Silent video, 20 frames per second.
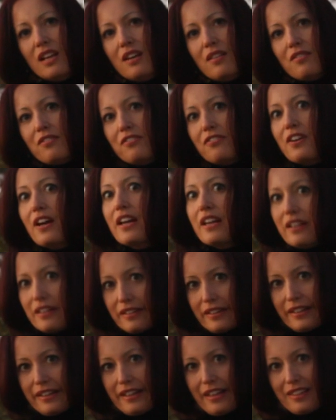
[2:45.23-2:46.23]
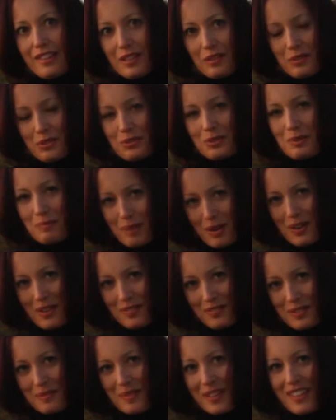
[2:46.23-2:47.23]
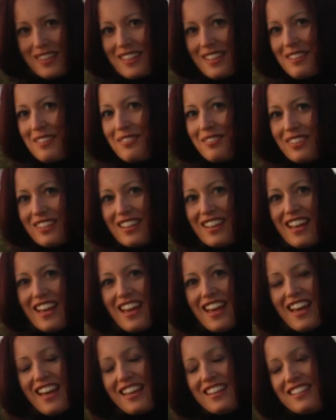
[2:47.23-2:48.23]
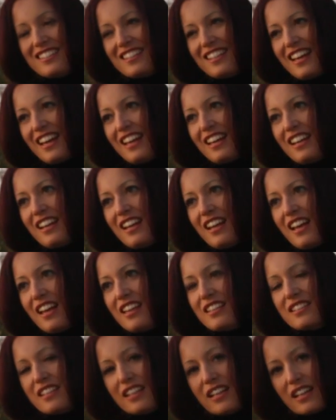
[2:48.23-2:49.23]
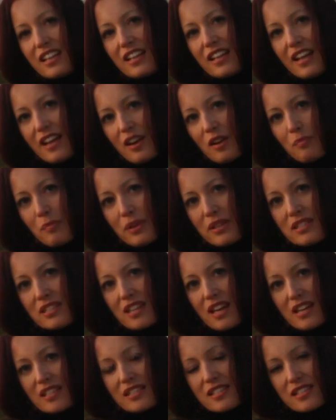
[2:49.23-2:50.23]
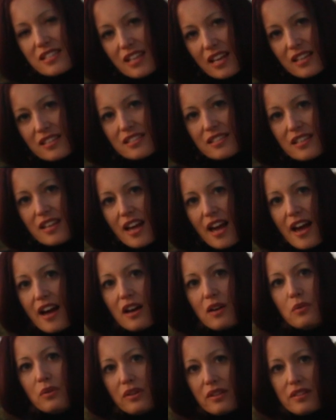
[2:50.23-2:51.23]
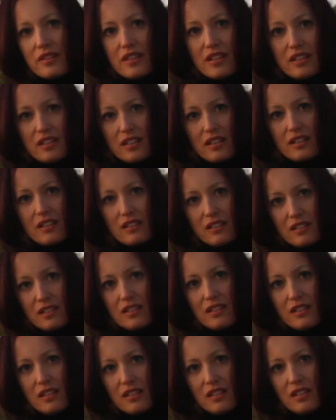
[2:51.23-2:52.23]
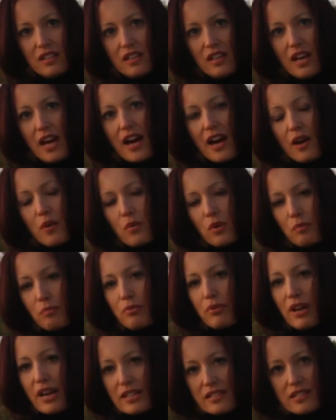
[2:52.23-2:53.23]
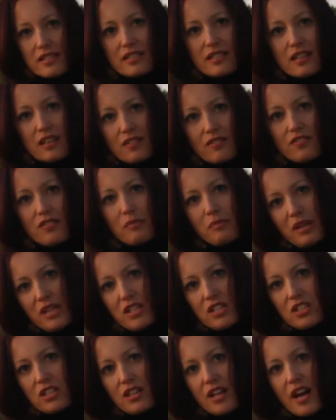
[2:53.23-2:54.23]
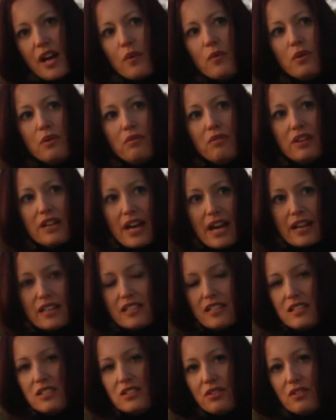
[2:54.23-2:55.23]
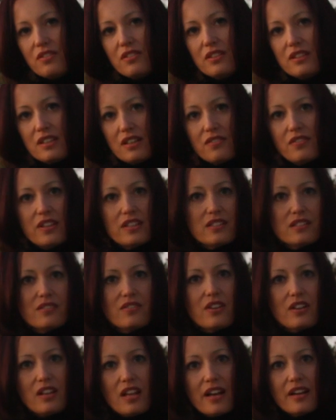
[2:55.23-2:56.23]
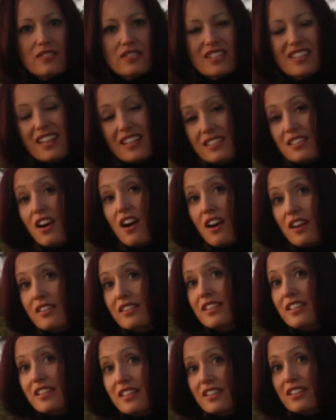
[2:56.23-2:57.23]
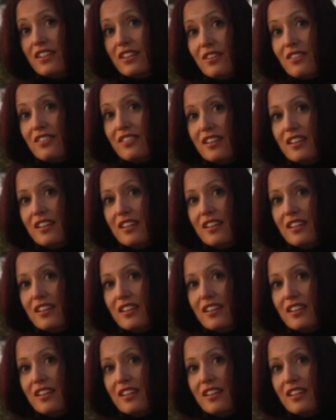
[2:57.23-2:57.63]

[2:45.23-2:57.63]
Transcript: Finally, I think what's really powerful about therapy is that it can help us assess how we're thinking, how we're processing information, how we're reacting to the events of our lives. And that's a hard thing to do.